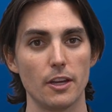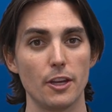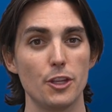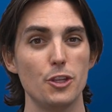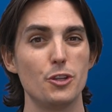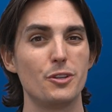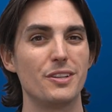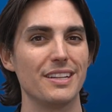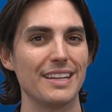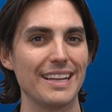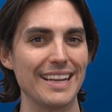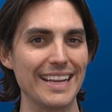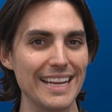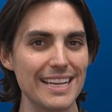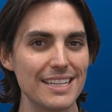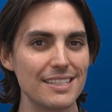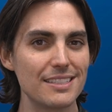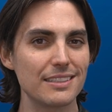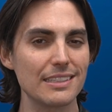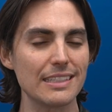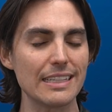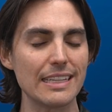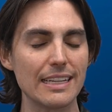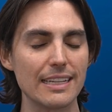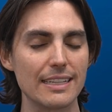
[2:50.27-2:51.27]
You can
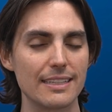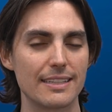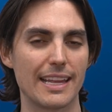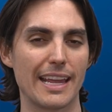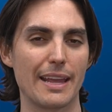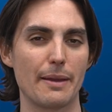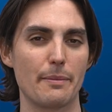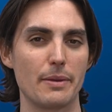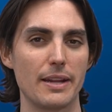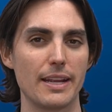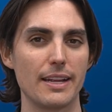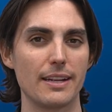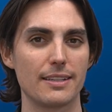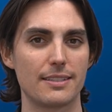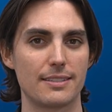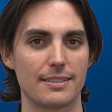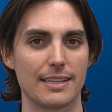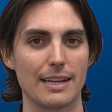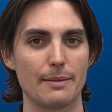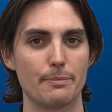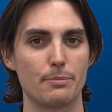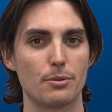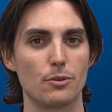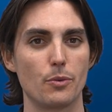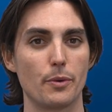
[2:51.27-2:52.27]
easily contaminate a
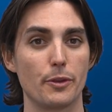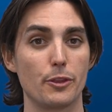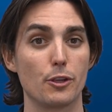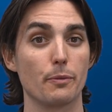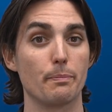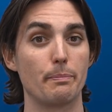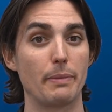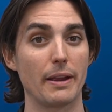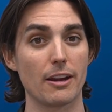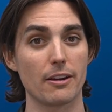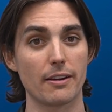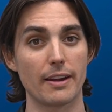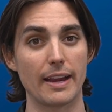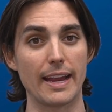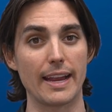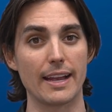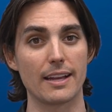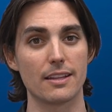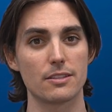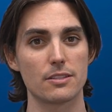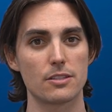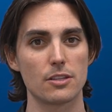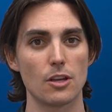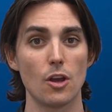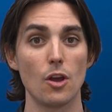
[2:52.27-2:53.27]
sample with your bare
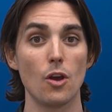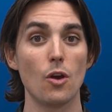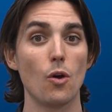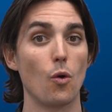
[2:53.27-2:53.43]
hands